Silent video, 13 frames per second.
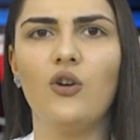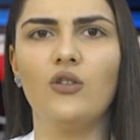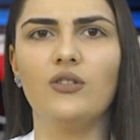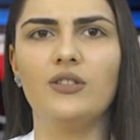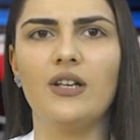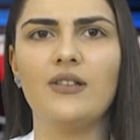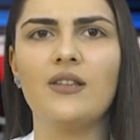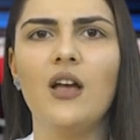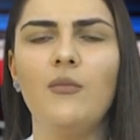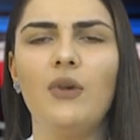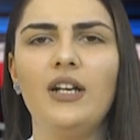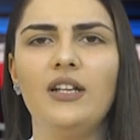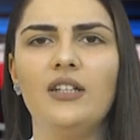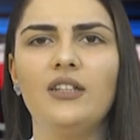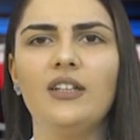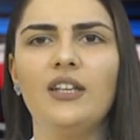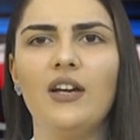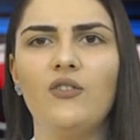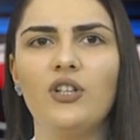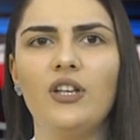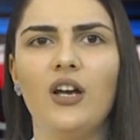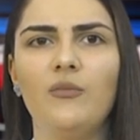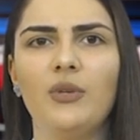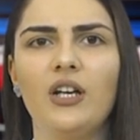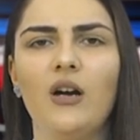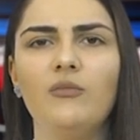contests, Mariana
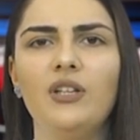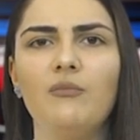Gevorkyan became